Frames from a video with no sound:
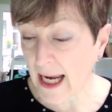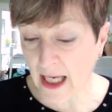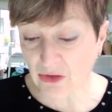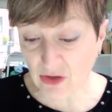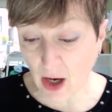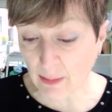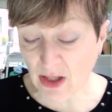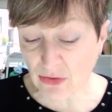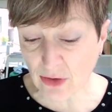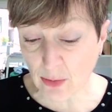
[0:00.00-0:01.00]
it's
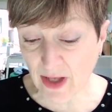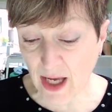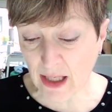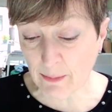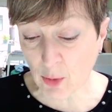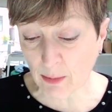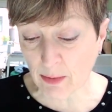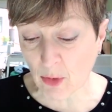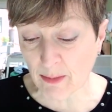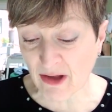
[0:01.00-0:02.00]
coming through without any
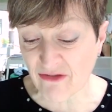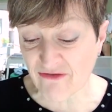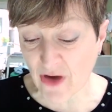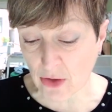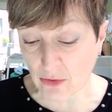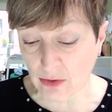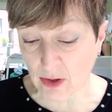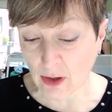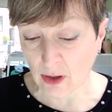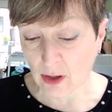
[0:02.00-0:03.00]
problem on my
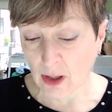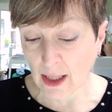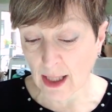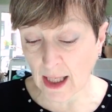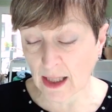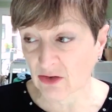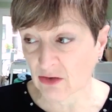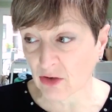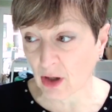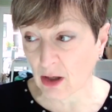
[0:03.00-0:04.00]
phone,
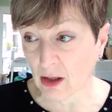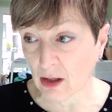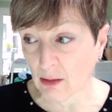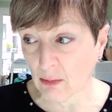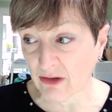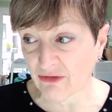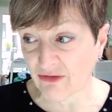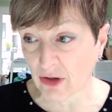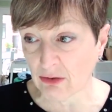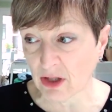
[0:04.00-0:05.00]
and my
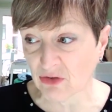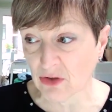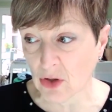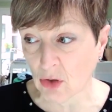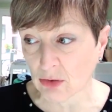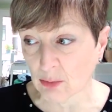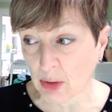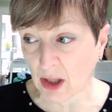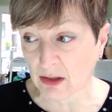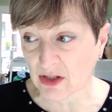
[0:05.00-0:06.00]
phone is not
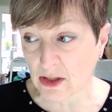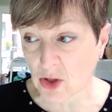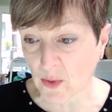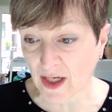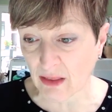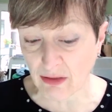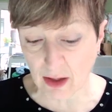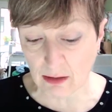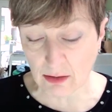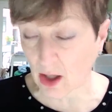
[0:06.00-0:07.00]
plugged into
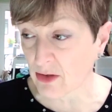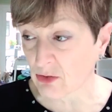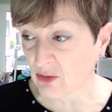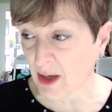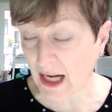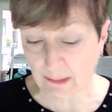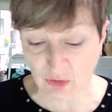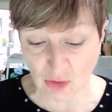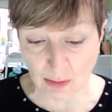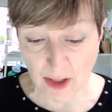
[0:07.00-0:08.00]
anything, neither is my
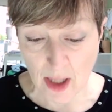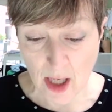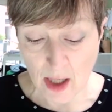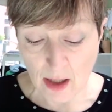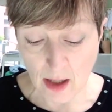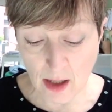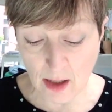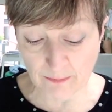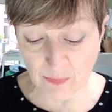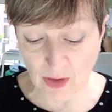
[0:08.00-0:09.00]
laptop.
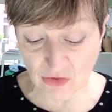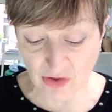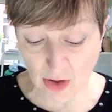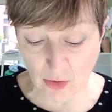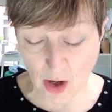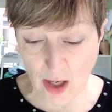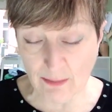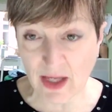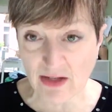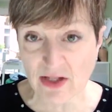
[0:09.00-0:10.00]
Um, so
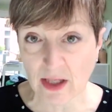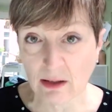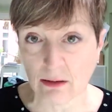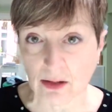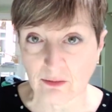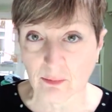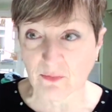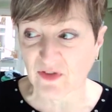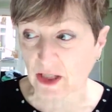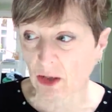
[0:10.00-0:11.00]
I'm getting the
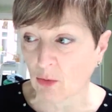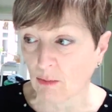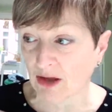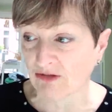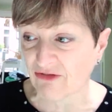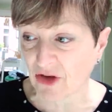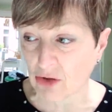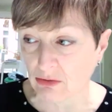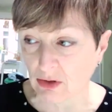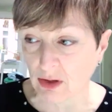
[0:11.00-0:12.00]
video on my
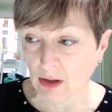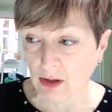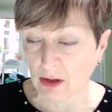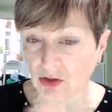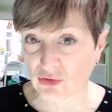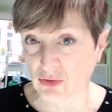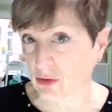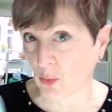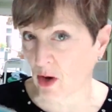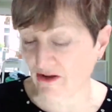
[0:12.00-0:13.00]
phone through
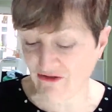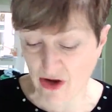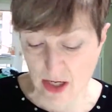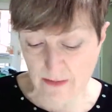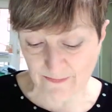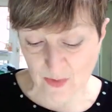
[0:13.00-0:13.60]
the Wi-Fi.